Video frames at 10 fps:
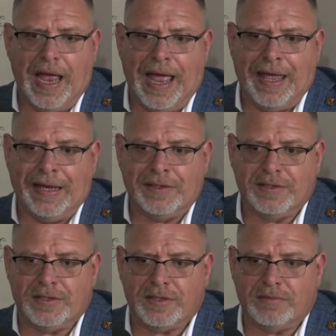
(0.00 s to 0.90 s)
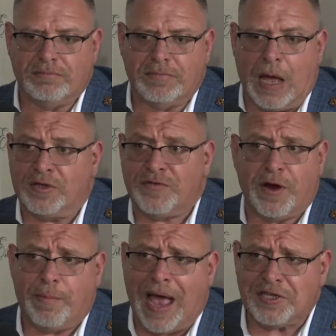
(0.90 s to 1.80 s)
and I was
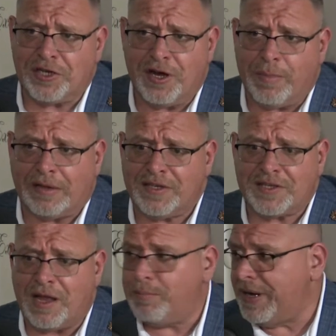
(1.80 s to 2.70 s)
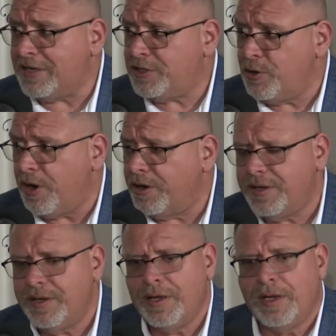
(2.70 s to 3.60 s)
very passionate about this company, as you heard,
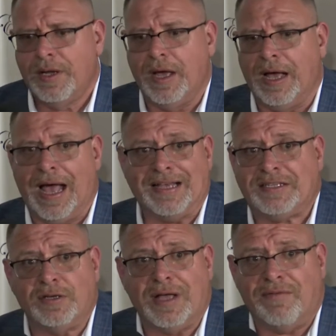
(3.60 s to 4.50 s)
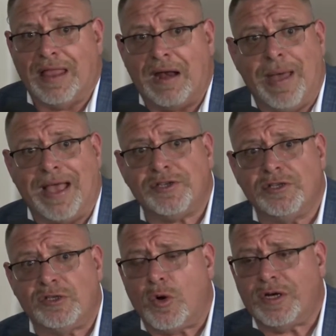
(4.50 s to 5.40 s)
uh, I still have a lot of
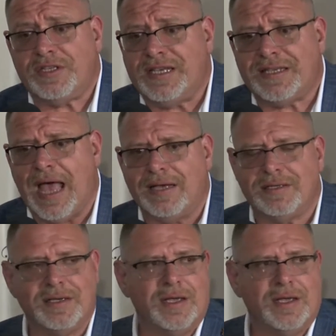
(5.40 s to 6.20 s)
passion towards these guys.